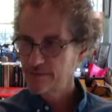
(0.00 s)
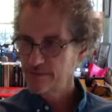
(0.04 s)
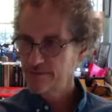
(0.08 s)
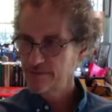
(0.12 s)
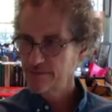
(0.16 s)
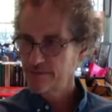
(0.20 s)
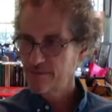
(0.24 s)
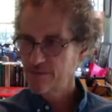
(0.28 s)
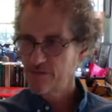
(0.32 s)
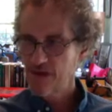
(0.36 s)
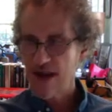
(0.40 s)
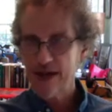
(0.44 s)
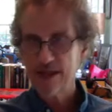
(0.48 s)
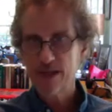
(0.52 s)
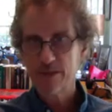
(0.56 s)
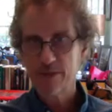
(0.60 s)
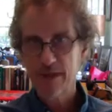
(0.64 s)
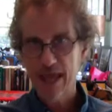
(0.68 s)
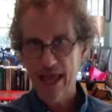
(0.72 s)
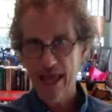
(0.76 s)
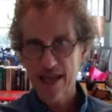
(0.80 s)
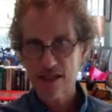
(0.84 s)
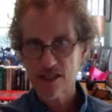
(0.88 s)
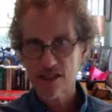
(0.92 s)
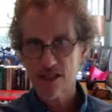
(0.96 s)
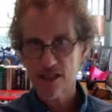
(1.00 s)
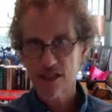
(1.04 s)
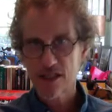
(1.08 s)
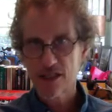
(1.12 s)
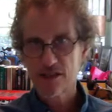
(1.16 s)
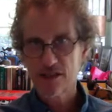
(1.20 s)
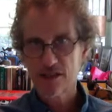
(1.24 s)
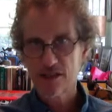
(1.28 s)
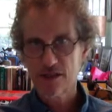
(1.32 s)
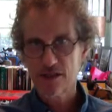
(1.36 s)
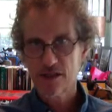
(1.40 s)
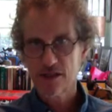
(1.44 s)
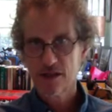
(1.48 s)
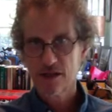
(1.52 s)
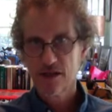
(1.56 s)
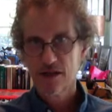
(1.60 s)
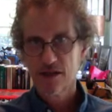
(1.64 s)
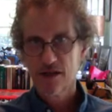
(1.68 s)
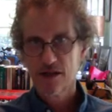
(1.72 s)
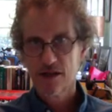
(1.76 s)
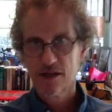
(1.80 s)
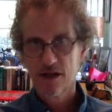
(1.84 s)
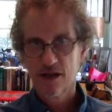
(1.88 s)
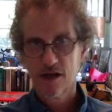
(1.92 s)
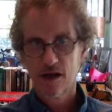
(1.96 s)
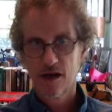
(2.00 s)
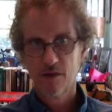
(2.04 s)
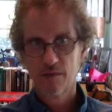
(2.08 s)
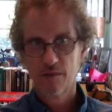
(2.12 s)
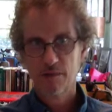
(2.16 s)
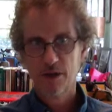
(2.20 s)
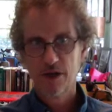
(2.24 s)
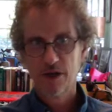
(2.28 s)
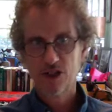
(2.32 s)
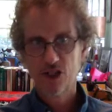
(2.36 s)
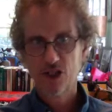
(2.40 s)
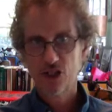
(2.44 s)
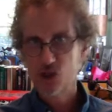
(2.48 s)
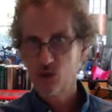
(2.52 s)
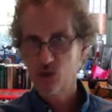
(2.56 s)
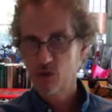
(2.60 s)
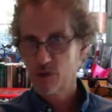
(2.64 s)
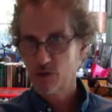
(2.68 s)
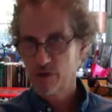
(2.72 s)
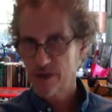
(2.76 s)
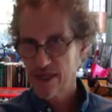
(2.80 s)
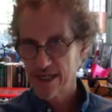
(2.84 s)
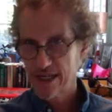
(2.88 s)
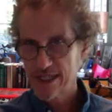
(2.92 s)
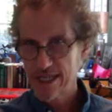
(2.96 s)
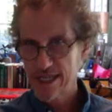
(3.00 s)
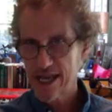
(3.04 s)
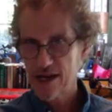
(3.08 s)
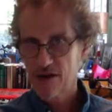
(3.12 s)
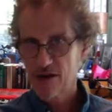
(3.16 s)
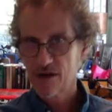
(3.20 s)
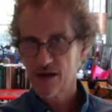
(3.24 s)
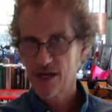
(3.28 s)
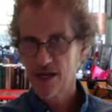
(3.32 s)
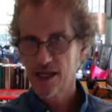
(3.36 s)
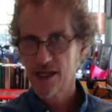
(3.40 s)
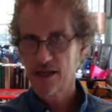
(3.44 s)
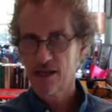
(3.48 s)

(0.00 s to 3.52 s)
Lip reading: fight to be excellent, but to do it with integrity.